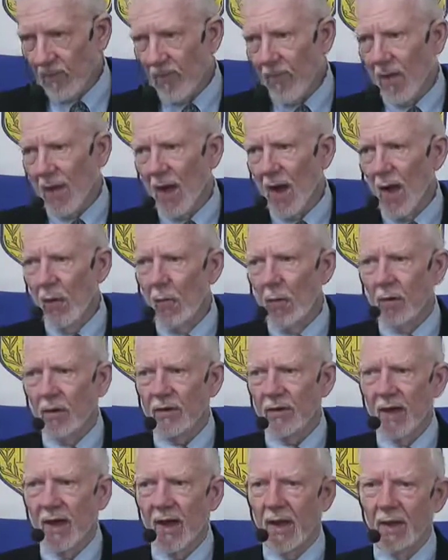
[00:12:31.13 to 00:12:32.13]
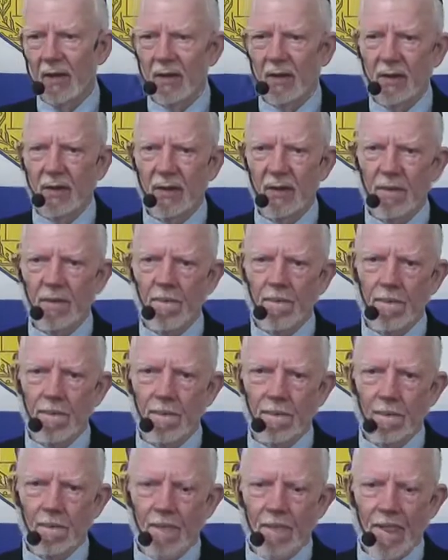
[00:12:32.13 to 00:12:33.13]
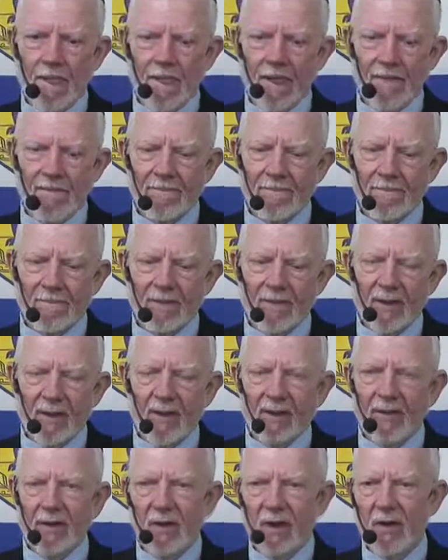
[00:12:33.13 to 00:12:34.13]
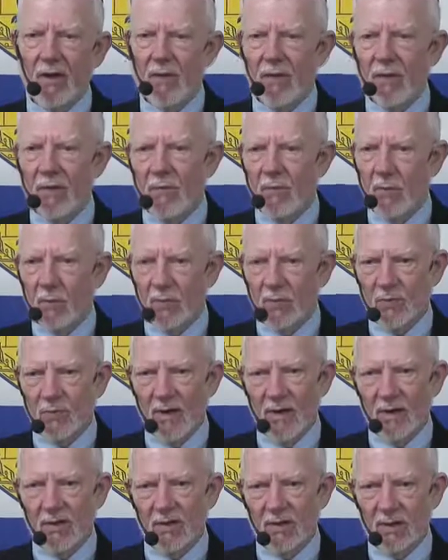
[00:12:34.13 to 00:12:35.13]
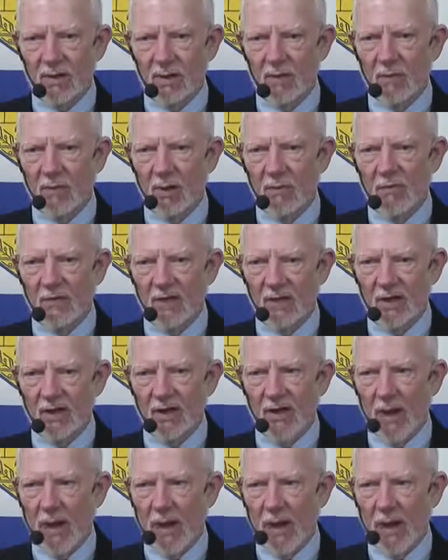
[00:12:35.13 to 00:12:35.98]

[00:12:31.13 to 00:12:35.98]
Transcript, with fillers: I worked at uh, Tinker Air Force Base in Oklahoma City.